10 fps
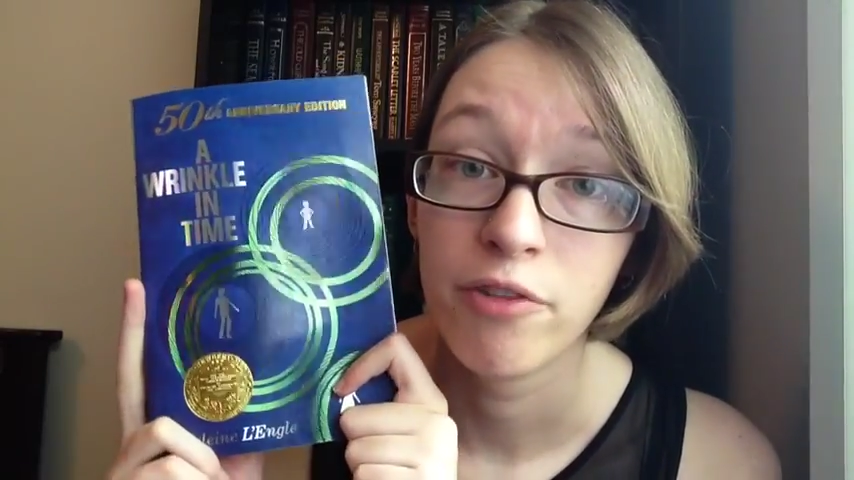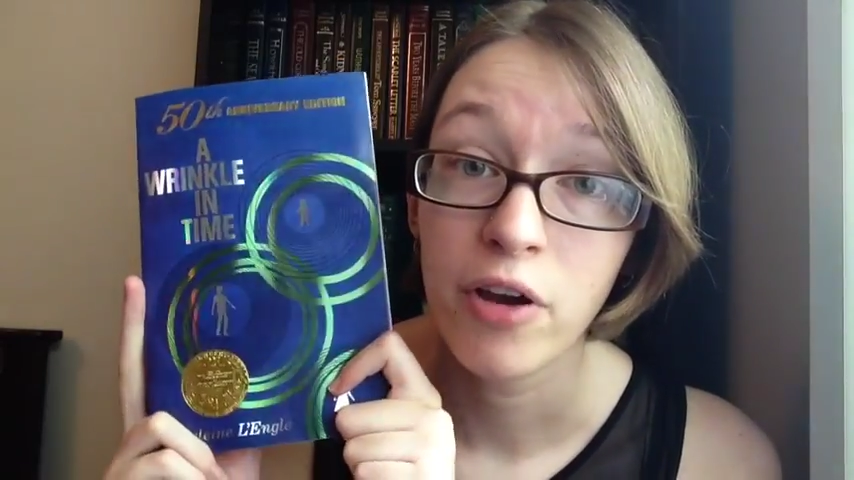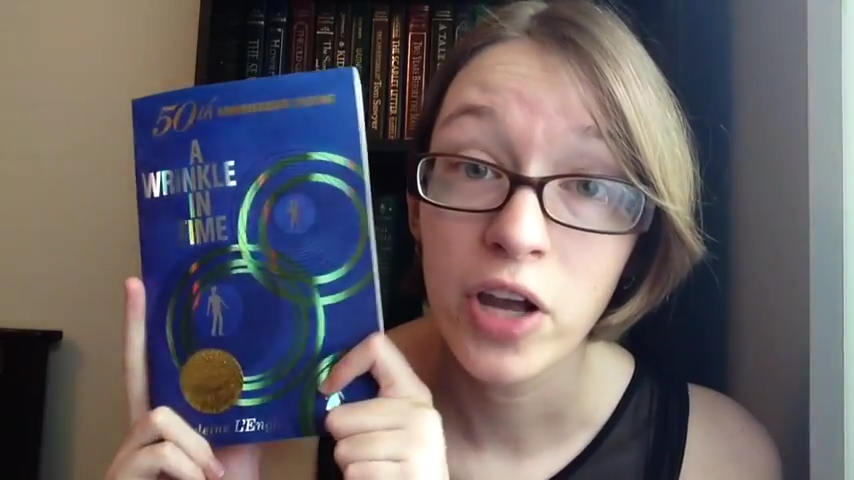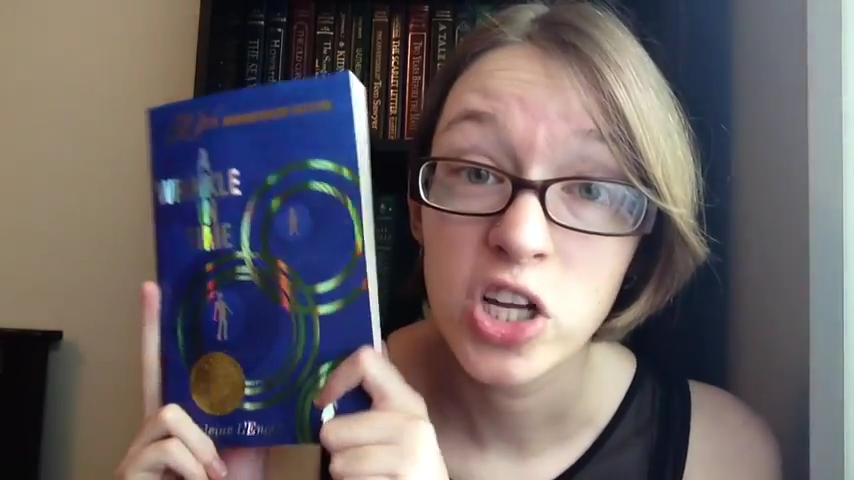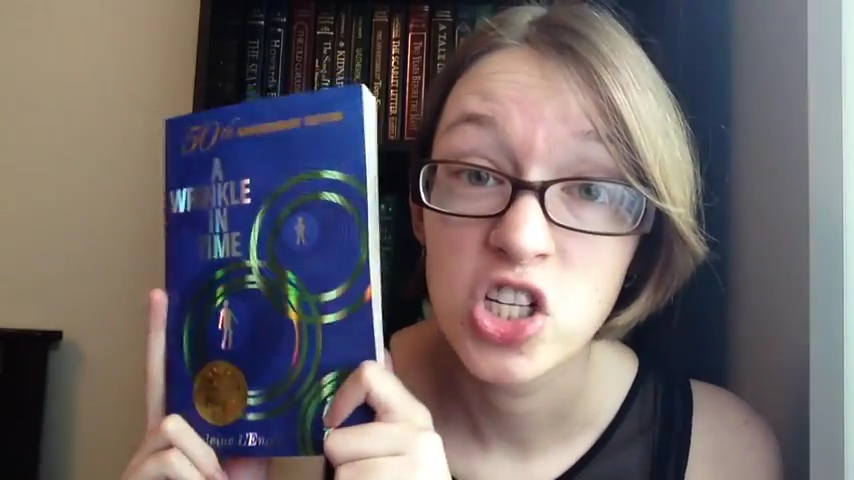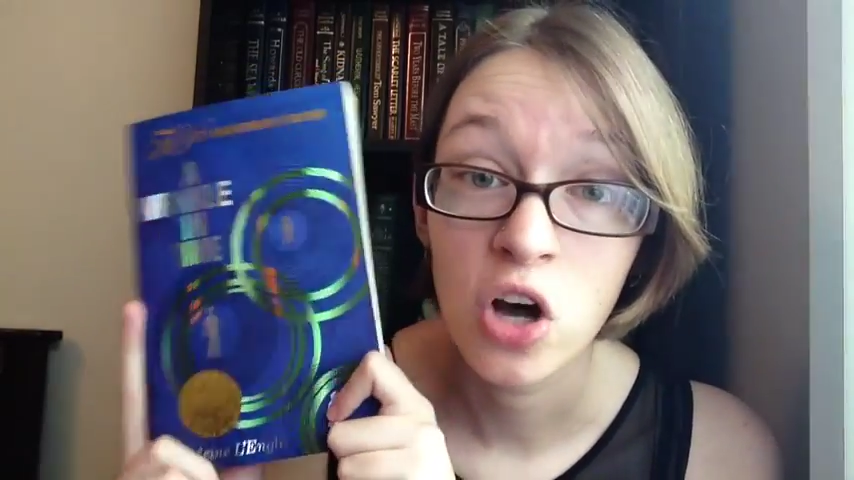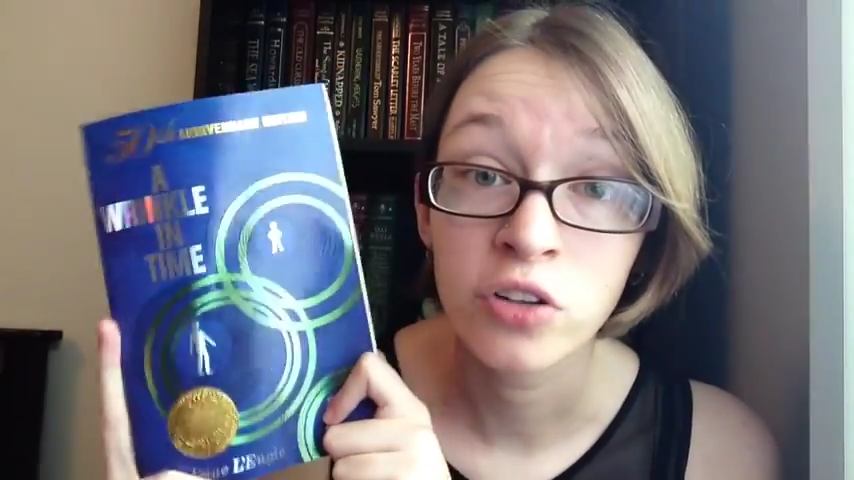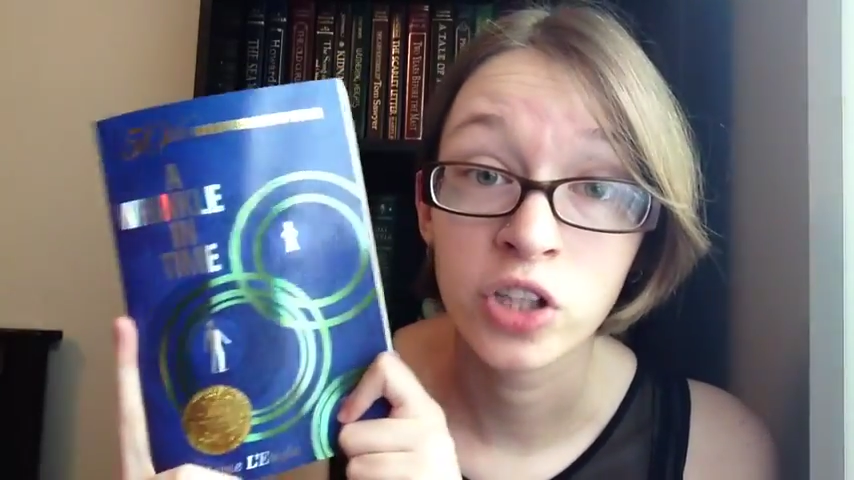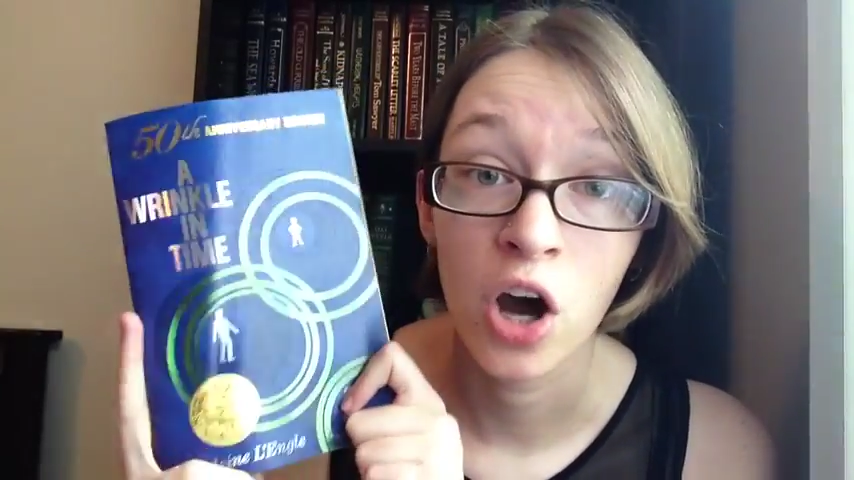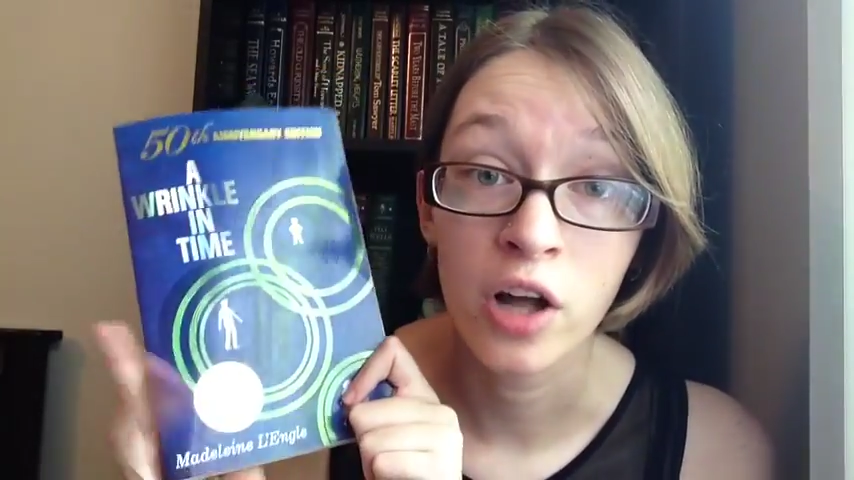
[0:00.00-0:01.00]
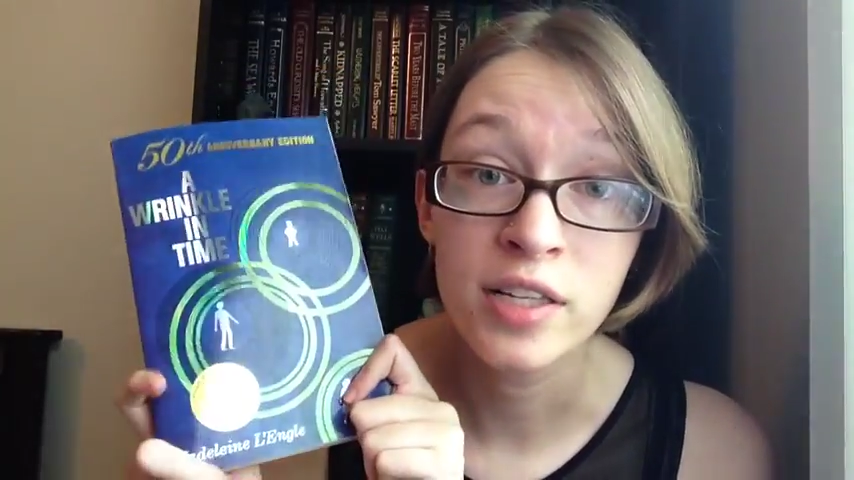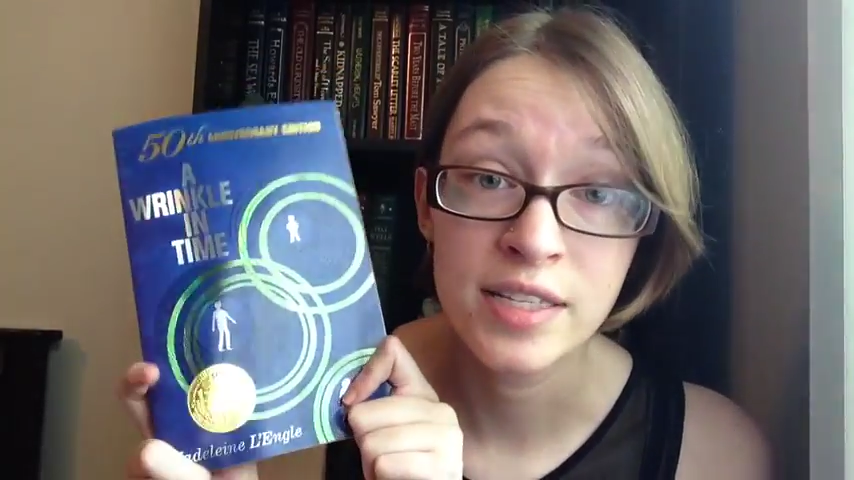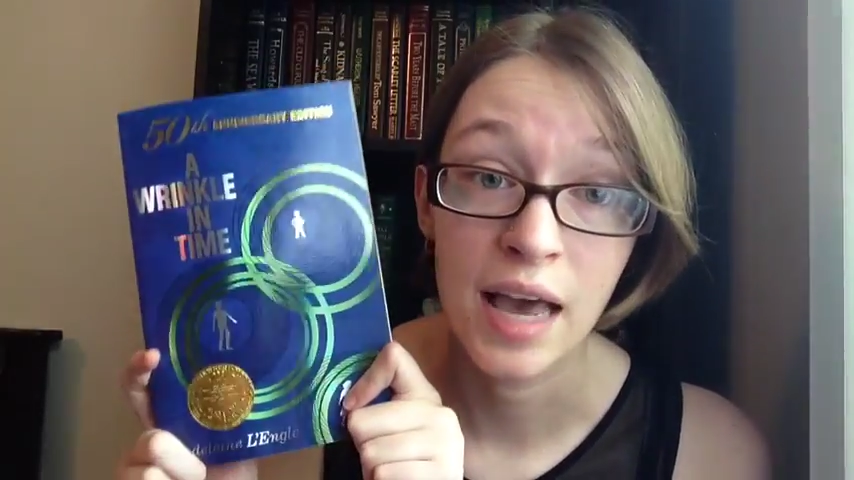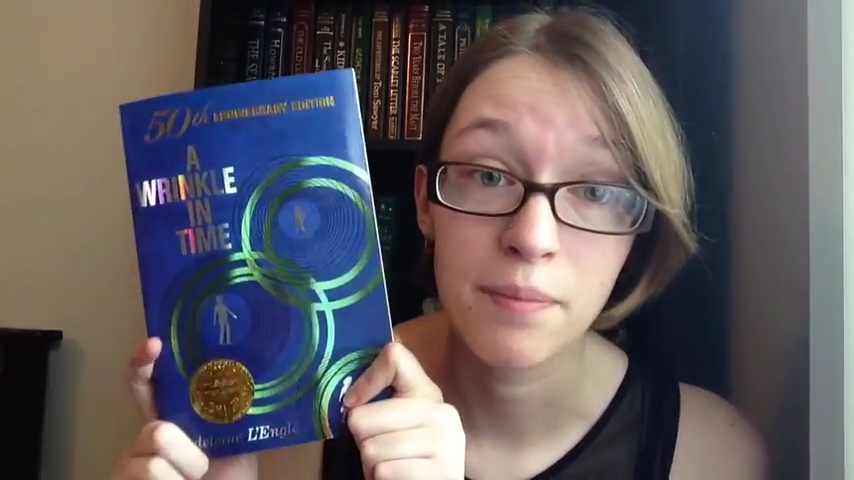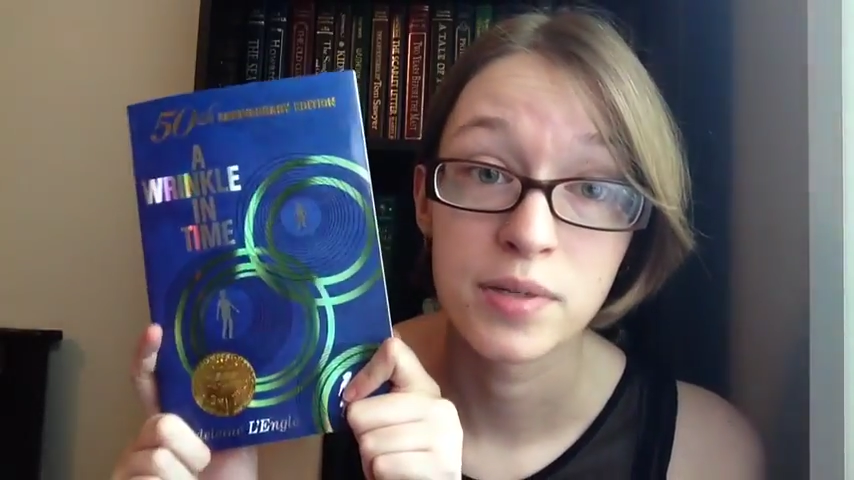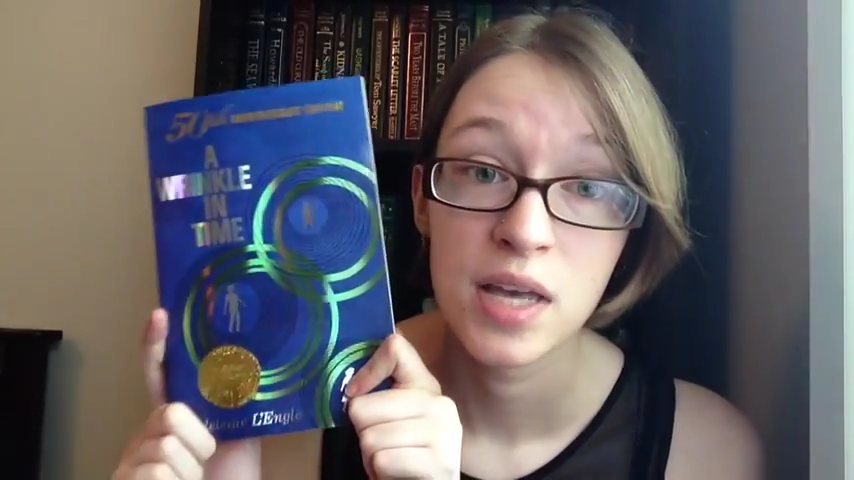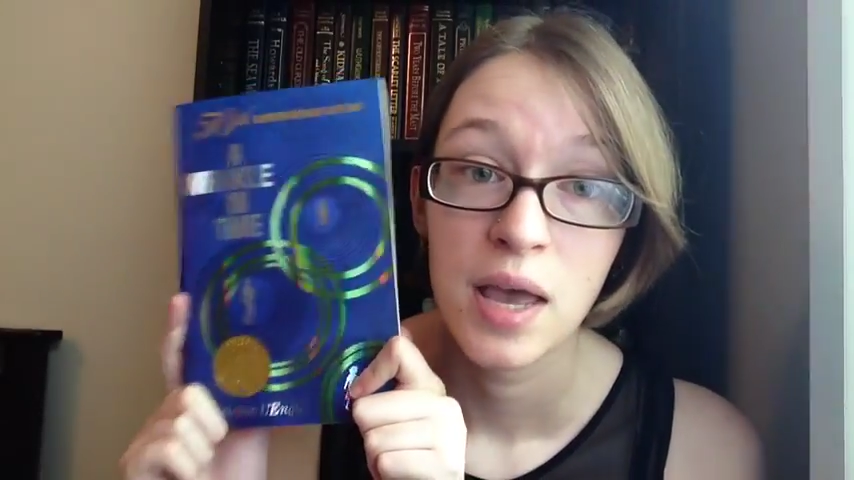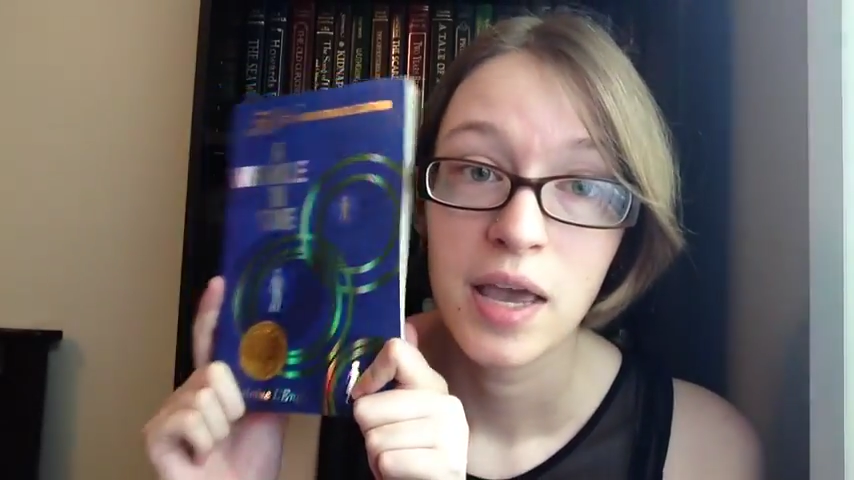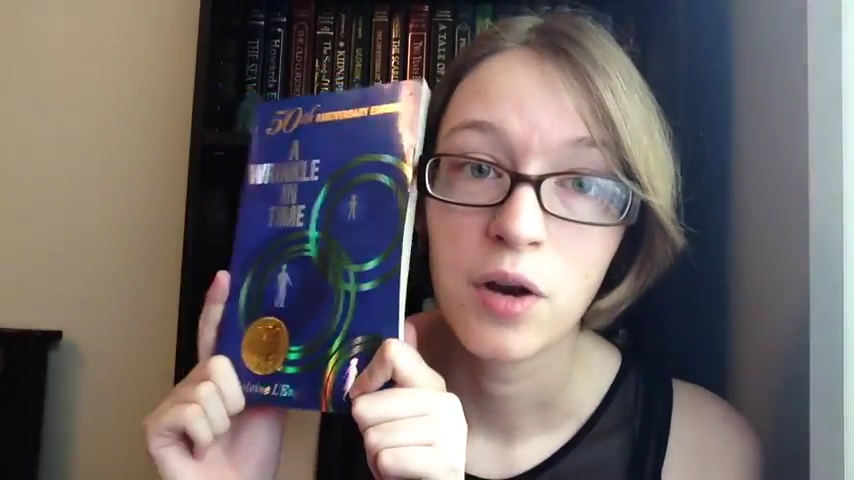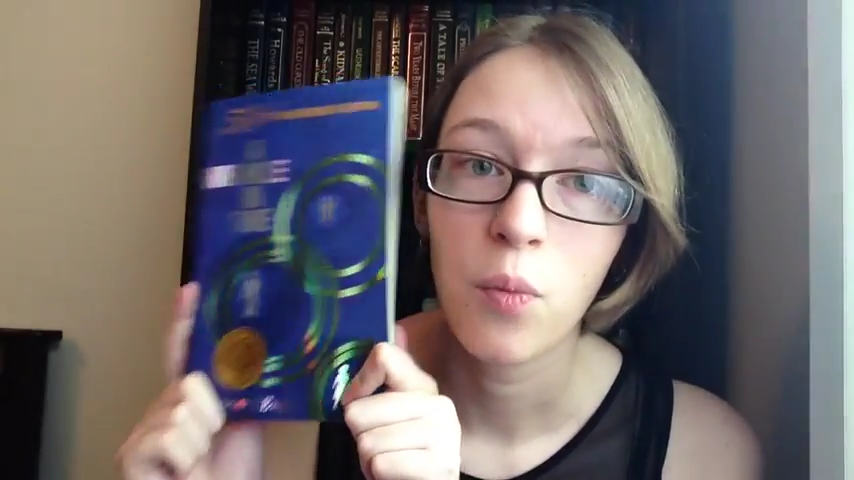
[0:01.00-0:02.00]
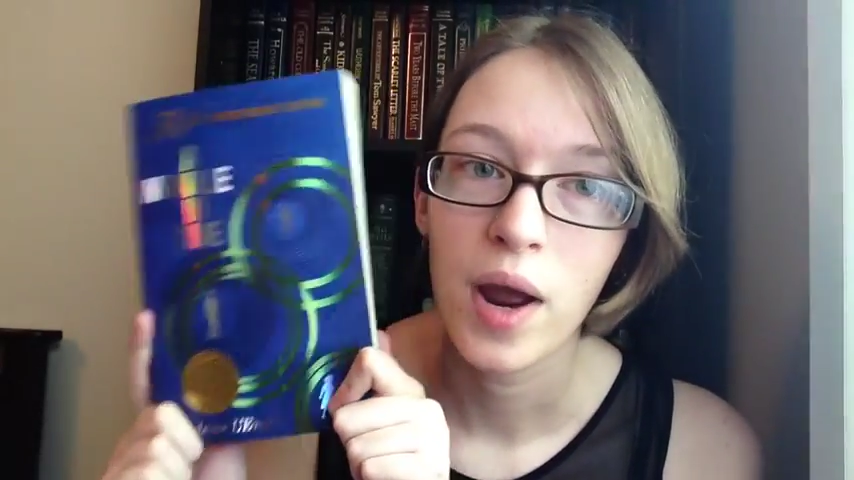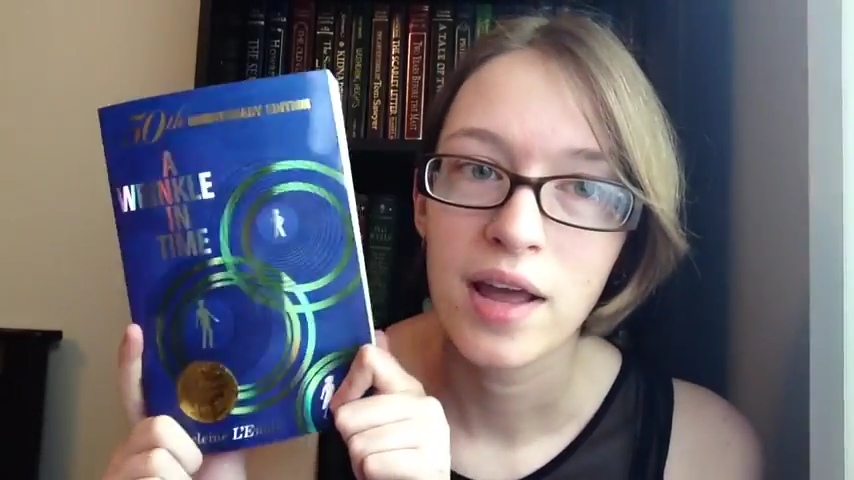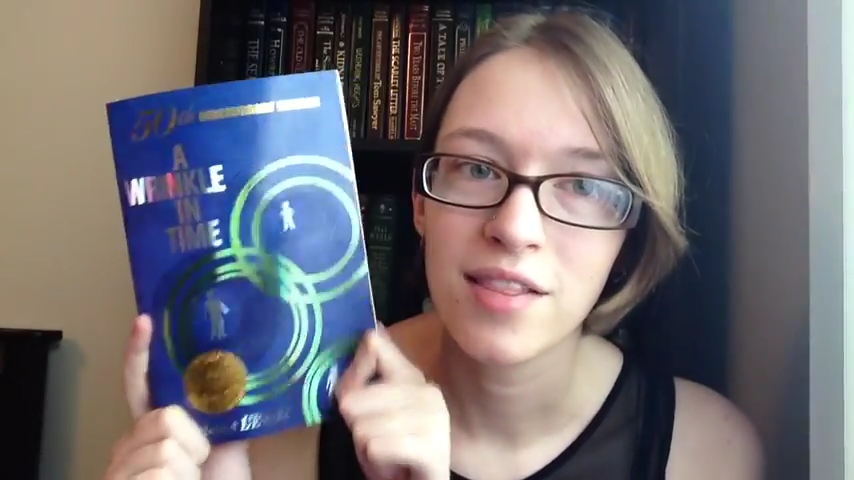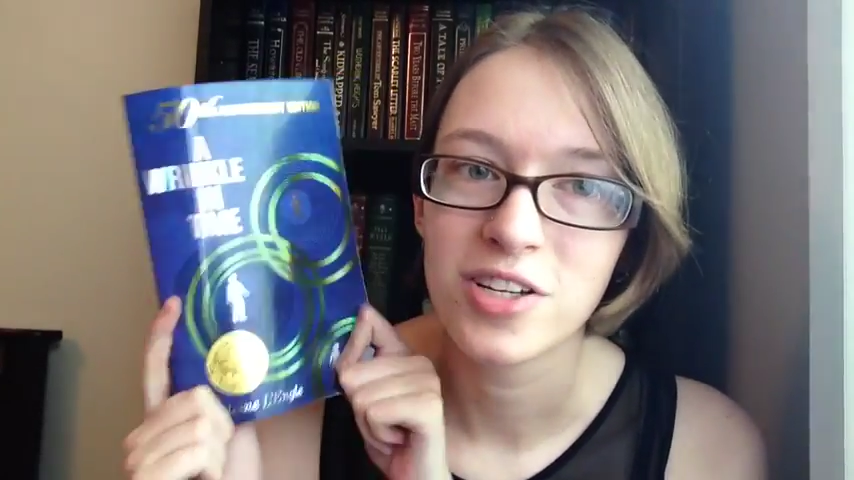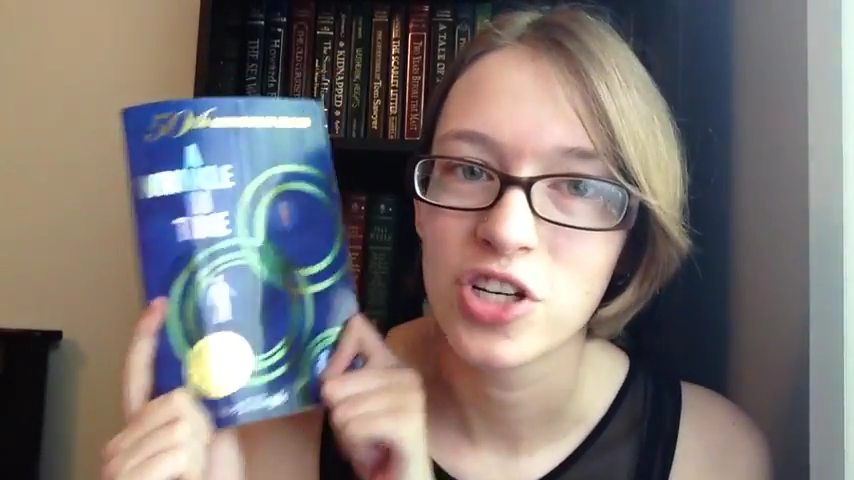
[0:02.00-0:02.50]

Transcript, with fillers: very adult concepts in a way that